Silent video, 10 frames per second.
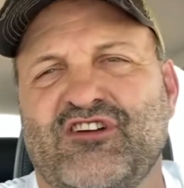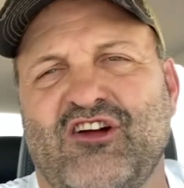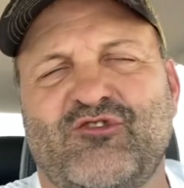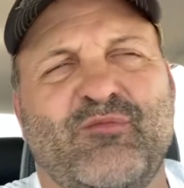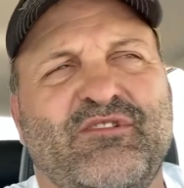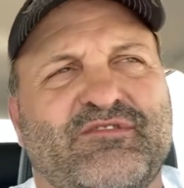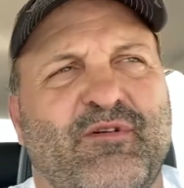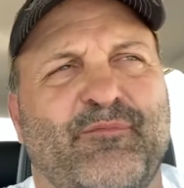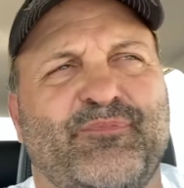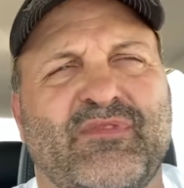Talked to him. He's
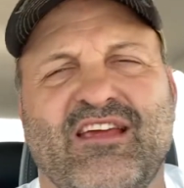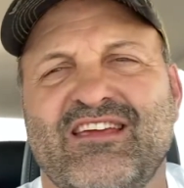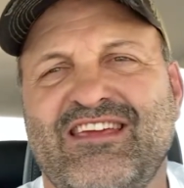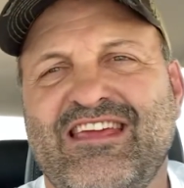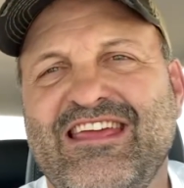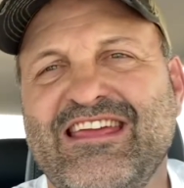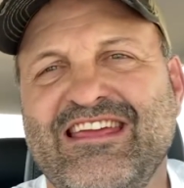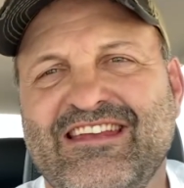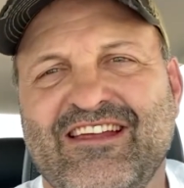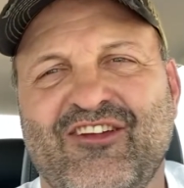from
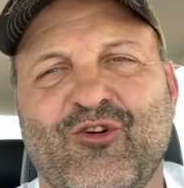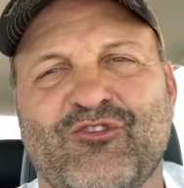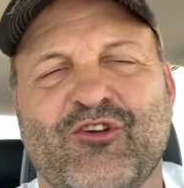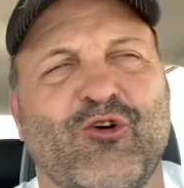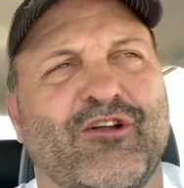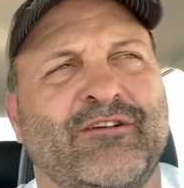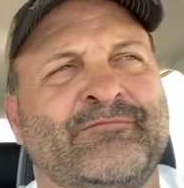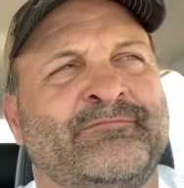Keene, North Dakota.